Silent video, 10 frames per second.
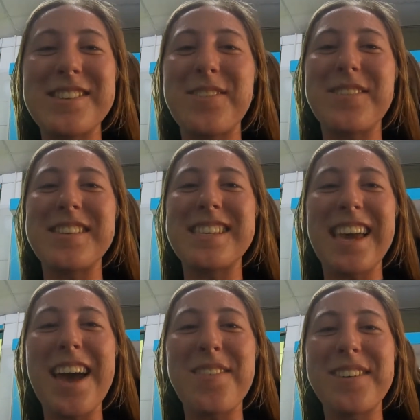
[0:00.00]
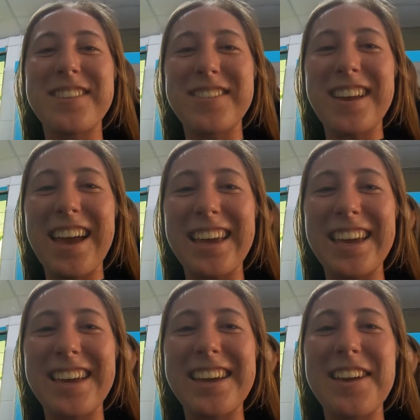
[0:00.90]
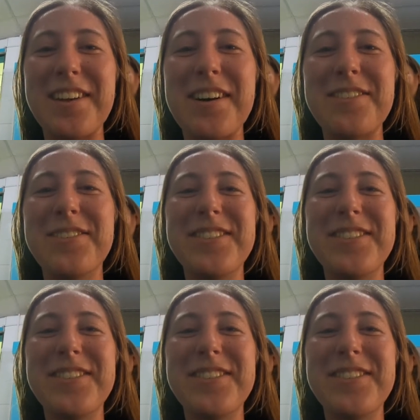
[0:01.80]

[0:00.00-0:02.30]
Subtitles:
so we'll see how much I get cut off.